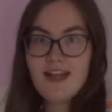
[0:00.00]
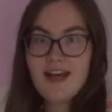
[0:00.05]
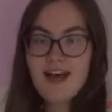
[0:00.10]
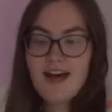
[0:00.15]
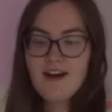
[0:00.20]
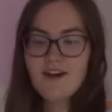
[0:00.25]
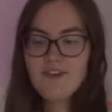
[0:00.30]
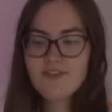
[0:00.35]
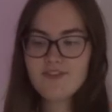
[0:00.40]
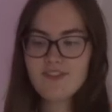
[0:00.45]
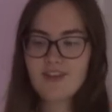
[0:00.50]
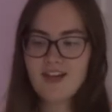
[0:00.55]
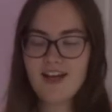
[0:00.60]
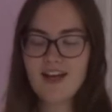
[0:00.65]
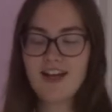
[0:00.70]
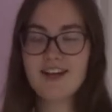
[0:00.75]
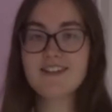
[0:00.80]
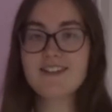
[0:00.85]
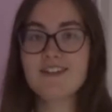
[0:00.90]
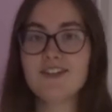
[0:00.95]
outfit.
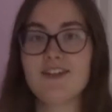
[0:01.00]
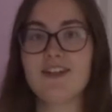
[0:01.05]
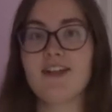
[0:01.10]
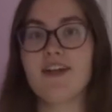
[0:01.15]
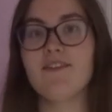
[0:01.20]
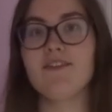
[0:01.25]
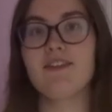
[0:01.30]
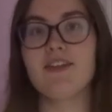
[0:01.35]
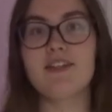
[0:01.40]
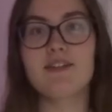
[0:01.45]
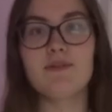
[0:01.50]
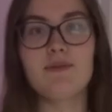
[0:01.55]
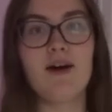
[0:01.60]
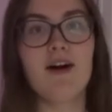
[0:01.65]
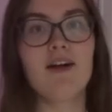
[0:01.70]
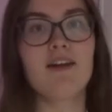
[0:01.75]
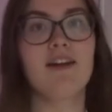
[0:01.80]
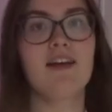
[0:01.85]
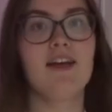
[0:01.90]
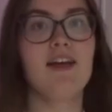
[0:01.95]
I do love this
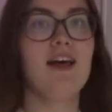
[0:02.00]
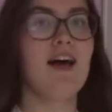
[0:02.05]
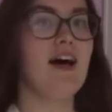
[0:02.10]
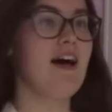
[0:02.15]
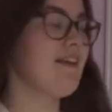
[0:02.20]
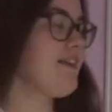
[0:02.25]
one. I